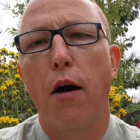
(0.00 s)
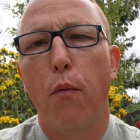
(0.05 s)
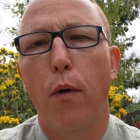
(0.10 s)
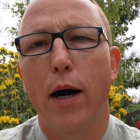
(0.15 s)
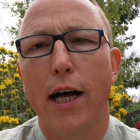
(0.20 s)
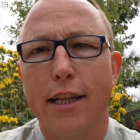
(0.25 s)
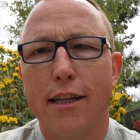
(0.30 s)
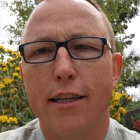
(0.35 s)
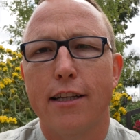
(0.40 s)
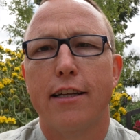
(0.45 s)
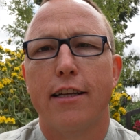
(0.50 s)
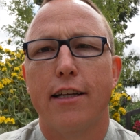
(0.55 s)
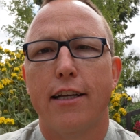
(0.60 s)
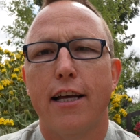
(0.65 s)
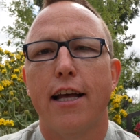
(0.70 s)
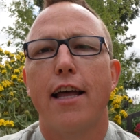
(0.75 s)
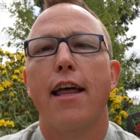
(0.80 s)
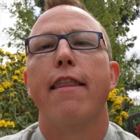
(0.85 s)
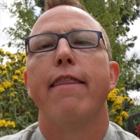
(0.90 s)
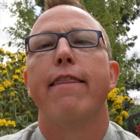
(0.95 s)
Well,
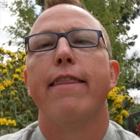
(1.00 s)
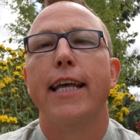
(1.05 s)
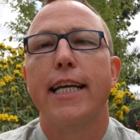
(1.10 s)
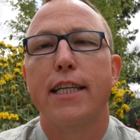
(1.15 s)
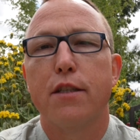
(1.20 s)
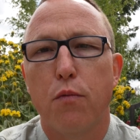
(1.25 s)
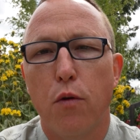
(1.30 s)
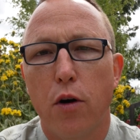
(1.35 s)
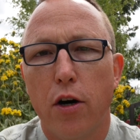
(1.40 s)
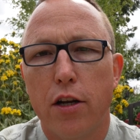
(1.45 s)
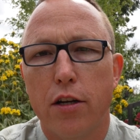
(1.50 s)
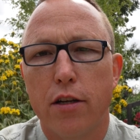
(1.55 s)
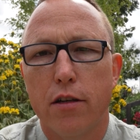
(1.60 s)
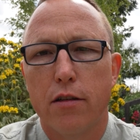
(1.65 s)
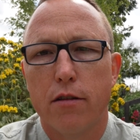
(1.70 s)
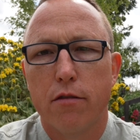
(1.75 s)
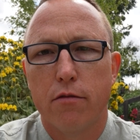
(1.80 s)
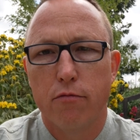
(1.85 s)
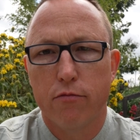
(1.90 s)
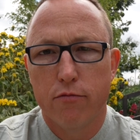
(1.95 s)
this
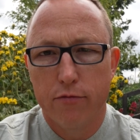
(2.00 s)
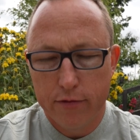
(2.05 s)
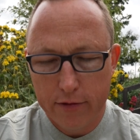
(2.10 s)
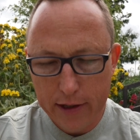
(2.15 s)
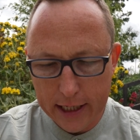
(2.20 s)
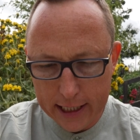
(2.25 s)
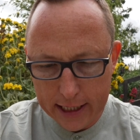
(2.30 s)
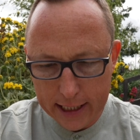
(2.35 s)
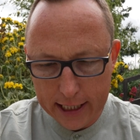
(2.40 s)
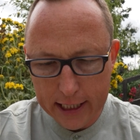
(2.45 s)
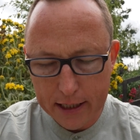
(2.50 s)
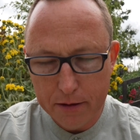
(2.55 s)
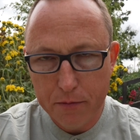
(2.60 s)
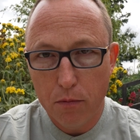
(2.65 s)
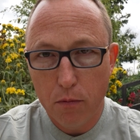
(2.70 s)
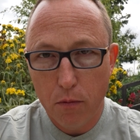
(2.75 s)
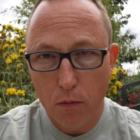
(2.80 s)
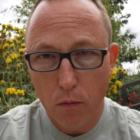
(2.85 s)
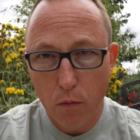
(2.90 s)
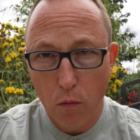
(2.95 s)
one really
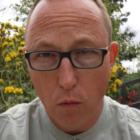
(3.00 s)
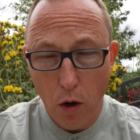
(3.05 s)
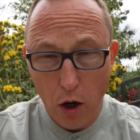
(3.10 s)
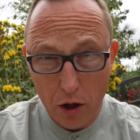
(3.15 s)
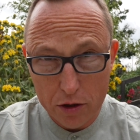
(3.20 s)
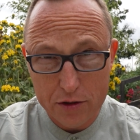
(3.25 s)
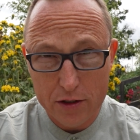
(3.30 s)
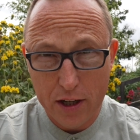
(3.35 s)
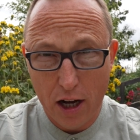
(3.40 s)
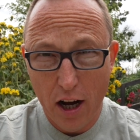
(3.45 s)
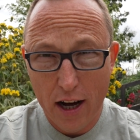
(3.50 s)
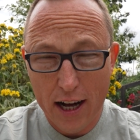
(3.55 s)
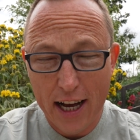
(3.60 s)
was.